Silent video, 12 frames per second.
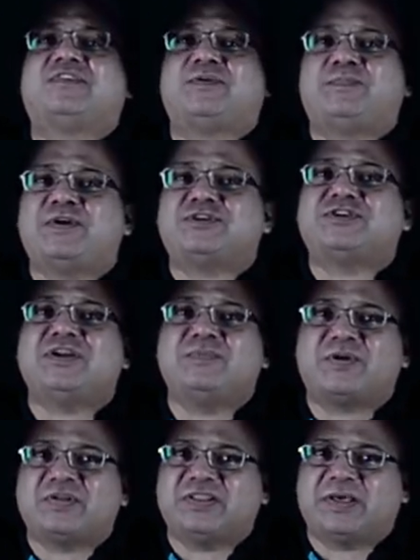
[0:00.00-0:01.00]
or repulsion
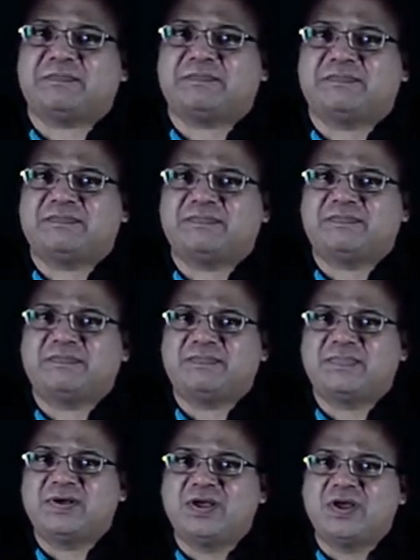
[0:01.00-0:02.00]
between them.
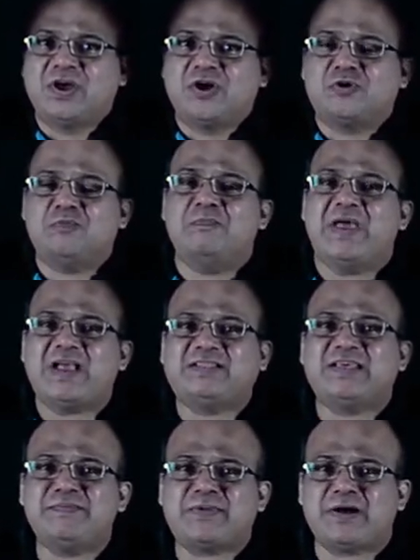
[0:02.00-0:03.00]
To make
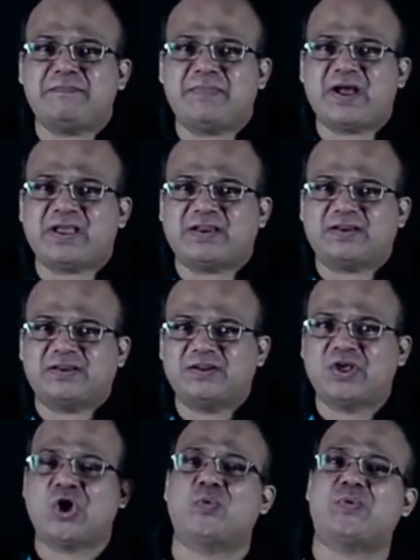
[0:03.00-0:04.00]
them combine,
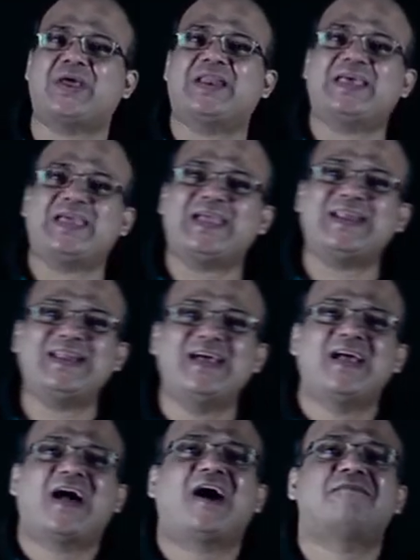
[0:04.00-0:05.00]
we need
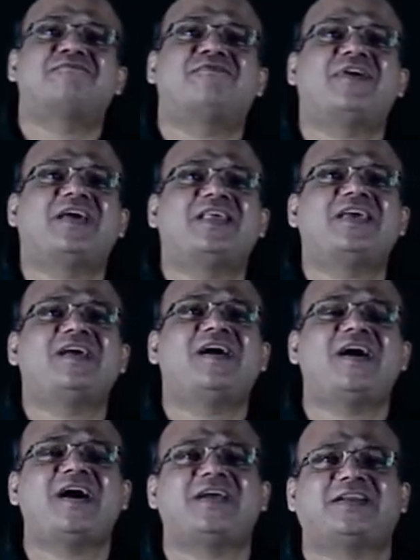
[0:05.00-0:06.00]
a very
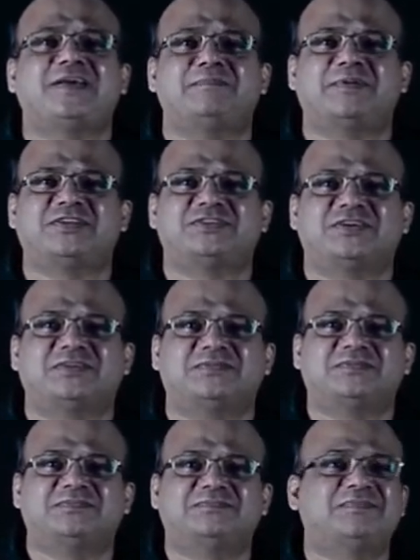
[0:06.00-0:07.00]
high temperature,
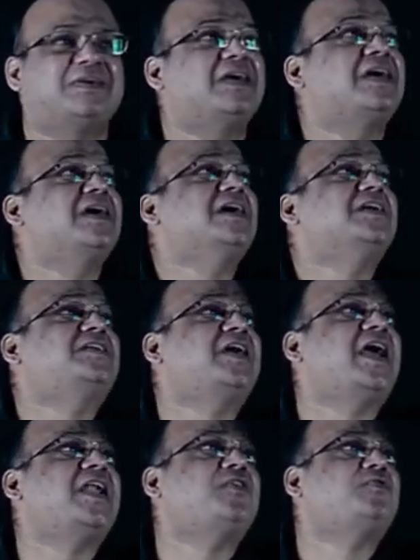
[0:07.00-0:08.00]

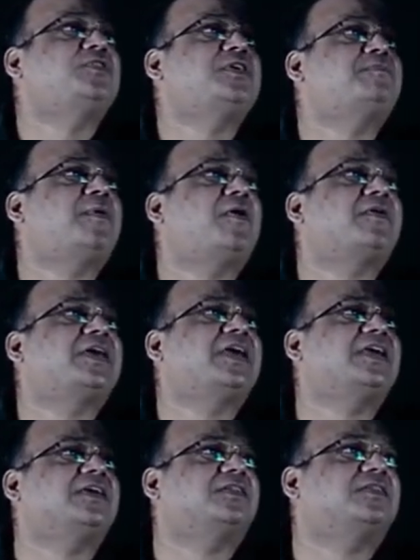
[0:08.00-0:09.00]
10 to the power
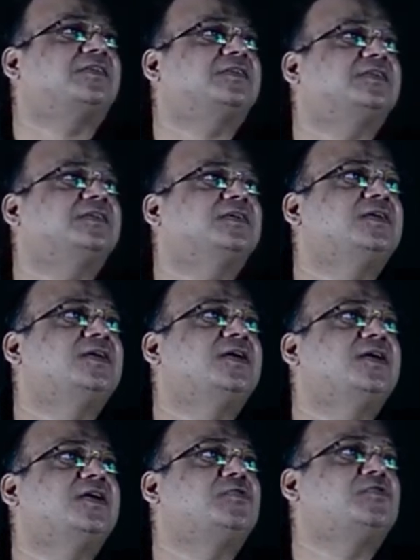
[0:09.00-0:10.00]
8
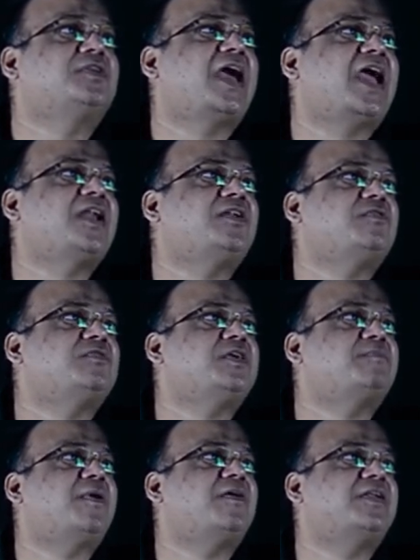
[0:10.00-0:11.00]
to 10 to the
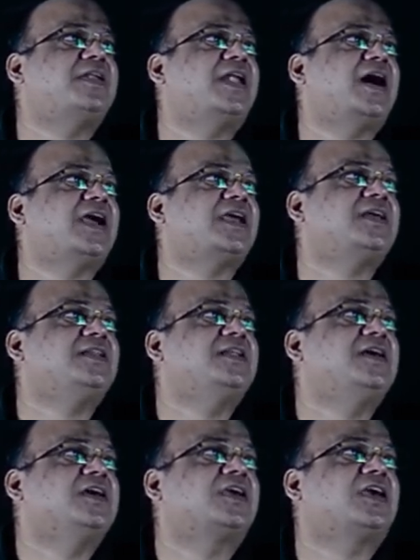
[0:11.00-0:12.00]
power 9
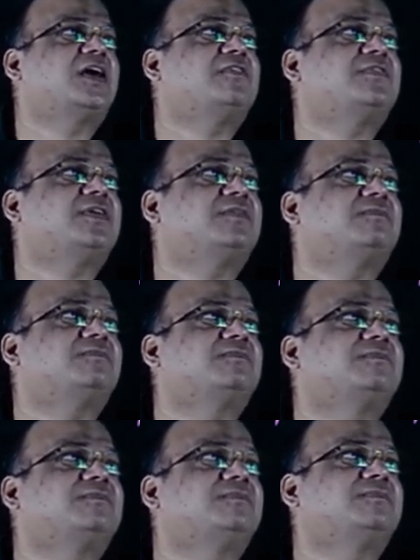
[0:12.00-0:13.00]
Kelvin.
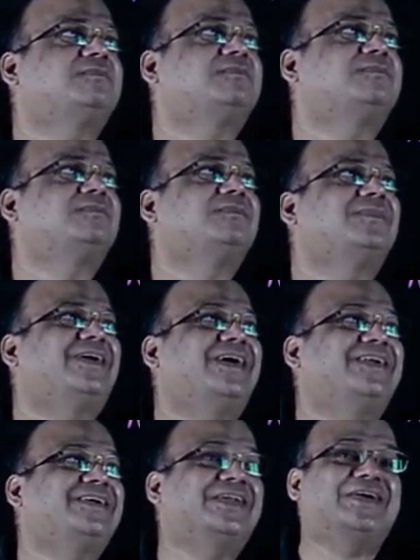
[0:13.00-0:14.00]

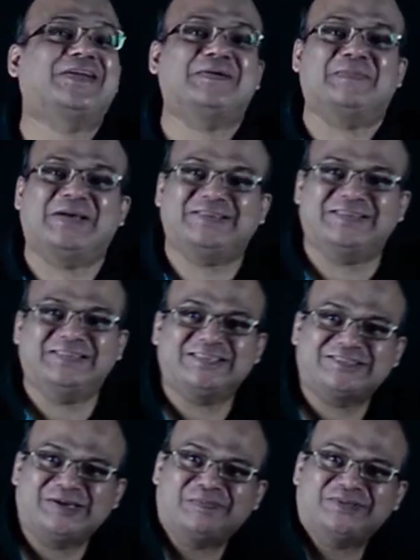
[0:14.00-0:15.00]
Right, you cannot imagine this
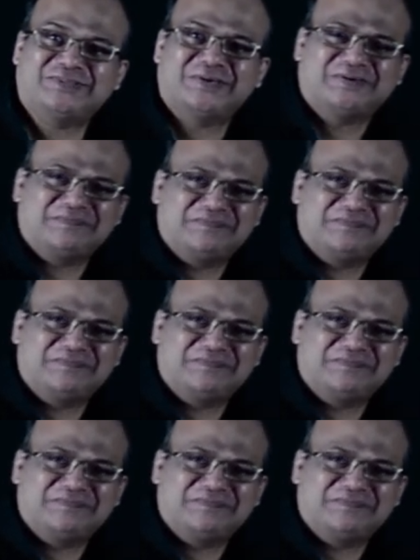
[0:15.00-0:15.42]
temperature.